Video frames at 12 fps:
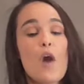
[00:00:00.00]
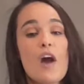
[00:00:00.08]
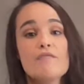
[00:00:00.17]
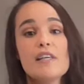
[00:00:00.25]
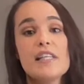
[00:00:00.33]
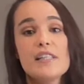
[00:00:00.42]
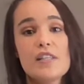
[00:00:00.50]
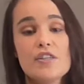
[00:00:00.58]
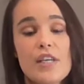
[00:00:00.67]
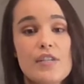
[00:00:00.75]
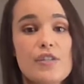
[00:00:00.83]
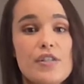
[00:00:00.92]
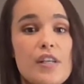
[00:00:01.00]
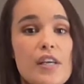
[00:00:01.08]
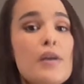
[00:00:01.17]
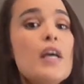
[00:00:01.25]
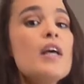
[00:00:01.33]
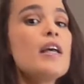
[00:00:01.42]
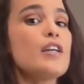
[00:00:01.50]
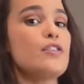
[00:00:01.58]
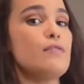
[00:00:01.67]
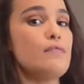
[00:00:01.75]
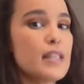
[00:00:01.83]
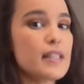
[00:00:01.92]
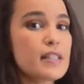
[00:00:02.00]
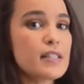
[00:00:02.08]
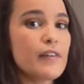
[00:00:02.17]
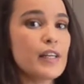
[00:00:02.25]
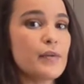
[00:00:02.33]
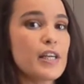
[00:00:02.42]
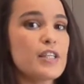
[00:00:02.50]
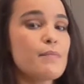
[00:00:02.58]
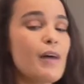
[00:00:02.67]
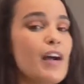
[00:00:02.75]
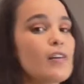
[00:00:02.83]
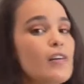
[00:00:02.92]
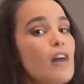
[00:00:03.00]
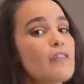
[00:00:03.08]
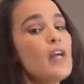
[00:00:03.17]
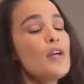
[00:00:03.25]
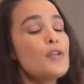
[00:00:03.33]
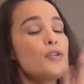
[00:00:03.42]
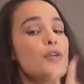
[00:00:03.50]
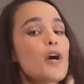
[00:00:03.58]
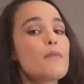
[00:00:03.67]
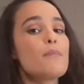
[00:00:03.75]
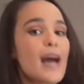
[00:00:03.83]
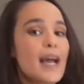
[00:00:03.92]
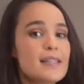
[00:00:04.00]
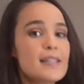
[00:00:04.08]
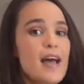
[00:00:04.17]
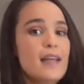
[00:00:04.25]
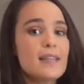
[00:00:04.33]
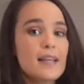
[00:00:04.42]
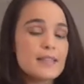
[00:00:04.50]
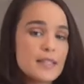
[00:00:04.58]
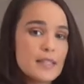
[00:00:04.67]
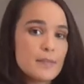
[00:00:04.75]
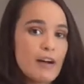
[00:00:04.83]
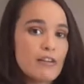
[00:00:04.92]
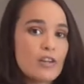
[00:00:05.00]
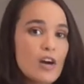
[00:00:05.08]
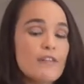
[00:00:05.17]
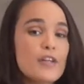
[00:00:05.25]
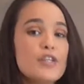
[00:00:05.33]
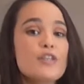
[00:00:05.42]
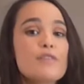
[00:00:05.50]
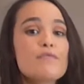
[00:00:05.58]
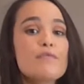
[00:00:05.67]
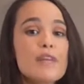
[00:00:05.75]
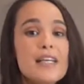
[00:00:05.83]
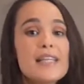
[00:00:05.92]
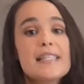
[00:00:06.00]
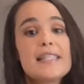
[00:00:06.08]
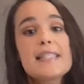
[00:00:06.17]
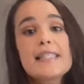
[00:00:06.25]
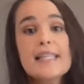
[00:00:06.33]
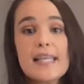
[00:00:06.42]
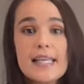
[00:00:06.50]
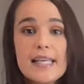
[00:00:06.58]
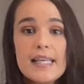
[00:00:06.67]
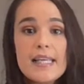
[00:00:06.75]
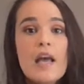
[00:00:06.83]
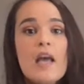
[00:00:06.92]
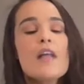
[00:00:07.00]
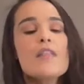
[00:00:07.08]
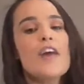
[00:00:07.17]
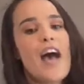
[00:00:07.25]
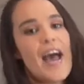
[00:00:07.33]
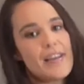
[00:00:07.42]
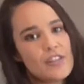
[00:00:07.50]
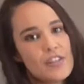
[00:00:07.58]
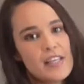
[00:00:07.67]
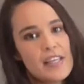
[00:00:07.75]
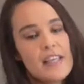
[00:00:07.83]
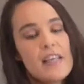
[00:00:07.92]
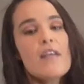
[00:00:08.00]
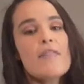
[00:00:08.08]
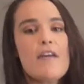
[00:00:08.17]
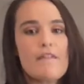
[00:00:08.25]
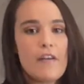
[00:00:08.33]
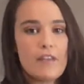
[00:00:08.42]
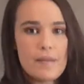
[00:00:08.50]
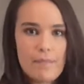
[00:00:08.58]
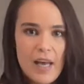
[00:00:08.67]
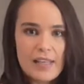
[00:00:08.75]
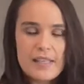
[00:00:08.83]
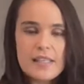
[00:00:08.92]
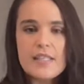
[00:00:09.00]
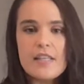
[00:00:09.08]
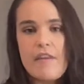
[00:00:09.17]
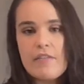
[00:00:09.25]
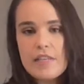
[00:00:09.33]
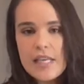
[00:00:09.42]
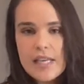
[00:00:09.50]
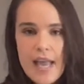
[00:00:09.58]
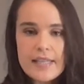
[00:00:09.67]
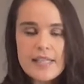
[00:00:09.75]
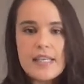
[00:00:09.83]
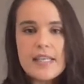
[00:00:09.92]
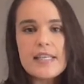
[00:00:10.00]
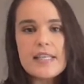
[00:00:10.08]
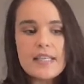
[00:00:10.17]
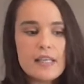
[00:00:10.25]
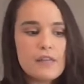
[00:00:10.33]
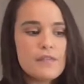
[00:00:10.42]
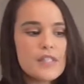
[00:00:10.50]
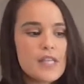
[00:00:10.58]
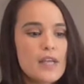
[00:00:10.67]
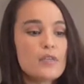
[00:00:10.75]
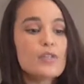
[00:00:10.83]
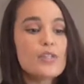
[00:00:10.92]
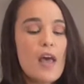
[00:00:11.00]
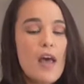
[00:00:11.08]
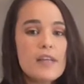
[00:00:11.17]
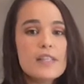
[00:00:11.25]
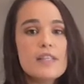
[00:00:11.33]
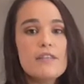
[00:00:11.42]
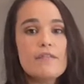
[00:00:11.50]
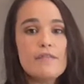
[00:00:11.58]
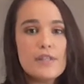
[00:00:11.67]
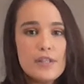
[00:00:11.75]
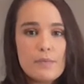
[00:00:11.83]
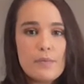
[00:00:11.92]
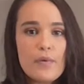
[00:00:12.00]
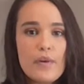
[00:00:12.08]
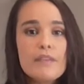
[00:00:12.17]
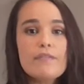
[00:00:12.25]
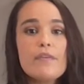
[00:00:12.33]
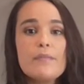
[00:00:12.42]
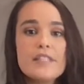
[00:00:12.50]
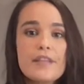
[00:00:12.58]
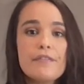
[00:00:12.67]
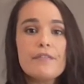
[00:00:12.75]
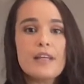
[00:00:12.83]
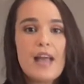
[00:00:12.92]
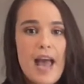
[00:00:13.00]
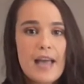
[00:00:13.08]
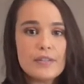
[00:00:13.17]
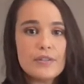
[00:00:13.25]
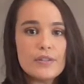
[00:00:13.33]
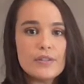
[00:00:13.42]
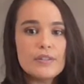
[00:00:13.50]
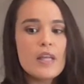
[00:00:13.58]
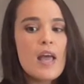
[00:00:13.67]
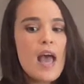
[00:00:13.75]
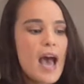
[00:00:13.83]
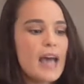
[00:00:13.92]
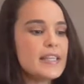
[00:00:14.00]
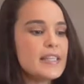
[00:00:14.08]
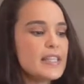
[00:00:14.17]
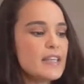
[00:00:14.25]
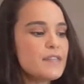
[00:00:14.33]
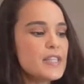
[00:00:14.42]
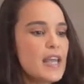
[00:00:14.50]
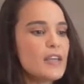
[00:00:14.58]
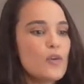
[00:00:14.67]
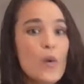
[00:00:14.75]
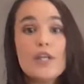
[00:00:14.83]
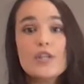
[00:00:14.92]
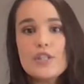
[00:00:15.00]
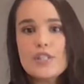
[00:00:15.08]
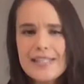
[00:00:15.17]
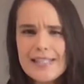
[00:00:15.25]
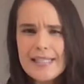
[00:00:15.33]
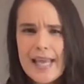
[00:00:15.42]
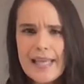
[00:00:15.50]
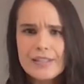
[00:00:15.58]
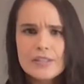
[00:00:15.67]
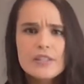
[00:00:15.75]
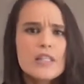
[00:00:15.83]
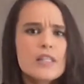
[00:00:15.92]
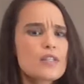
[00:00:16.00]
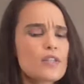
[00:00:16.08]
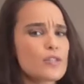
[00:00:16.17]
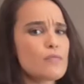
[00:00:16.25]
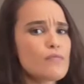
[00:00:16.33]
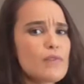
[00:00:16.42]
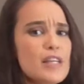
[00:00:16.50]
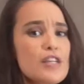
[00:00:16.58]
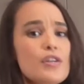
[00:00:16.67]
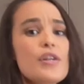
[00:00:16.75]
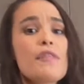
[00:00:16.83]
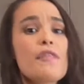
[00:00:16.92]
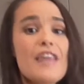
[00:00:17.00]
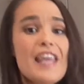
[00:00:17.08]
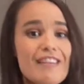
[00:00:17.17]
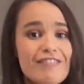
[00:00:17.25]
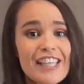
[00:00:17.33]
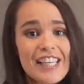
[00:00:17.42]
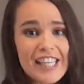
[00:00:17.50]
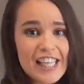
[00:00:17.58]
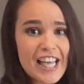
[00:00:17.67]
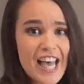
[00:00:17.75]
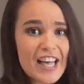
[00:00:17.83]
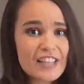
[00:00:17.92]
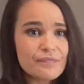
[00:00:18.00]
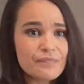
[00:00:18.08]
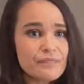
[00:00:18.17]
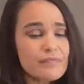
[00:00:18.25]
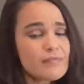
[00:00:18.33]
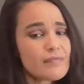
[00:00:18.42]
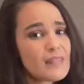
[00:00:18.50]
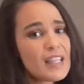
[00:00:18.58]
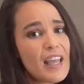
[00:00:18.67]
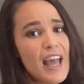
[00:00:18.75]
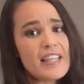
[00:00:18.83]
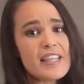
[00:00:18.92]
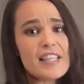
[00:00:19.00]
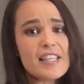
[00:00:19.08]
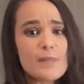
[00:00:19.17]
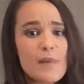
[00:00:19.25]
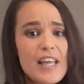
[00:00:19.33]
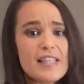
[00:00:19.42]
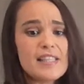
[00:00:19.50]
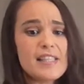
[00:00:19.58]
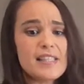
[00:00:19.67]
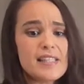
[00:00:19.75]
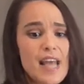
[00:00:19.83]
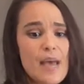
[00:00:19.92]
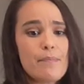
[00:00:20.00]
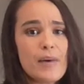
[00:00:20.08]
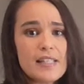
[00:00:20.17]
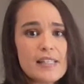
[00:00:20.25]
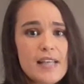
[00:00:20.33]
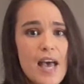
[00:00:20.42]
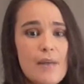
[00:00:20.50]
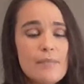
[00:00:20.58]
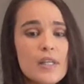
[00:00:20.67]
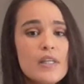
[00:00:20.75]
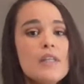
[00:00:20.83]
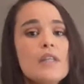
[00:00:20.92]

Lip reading: what I really suggest you do is you read this evaluation paragraph, you go back to that analysis paragraph, and you can really see that actually they're very balanced, they're very connected, and it gives an alternative viewpoint from a different angle. And it gives it in quite good detail. It's got some really good theory here, and it explains it step by step.